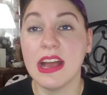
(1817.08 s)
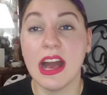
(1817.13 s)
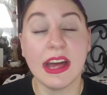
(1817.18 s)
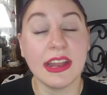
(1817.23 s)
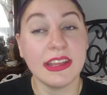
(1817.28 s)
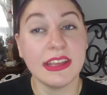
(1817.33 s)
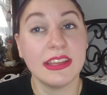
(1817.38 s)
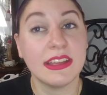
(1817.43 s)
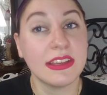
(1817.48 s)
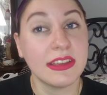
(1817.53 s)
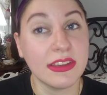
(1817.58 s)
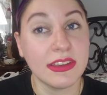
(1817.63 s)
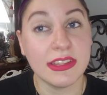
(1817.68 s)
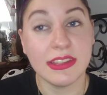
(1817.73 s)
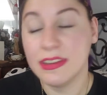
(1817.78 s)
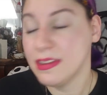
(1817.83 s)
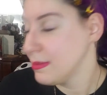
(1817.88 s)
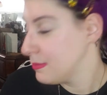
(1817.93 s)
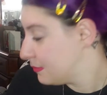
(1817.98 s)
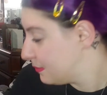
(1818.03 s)
Got it?
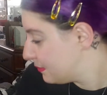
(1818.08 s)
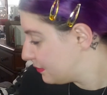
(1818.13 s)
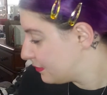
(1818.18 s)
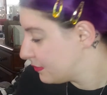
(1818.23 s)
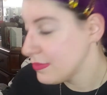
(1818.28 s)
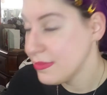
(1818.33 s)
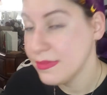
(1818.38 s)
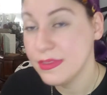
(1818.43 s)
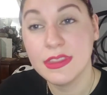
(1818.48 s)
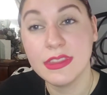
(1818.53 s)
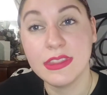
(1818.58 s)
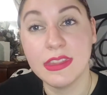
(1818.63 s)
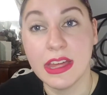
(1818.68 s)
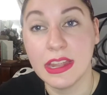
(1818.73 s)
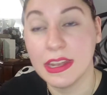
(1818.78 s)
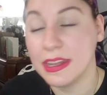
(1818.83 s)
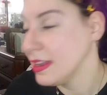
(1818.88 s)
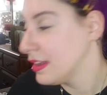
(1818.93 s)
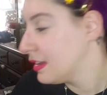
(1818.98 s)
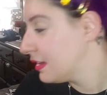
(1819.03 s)
Good.
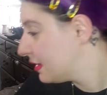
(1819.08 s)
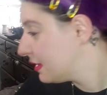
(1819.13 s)
Done.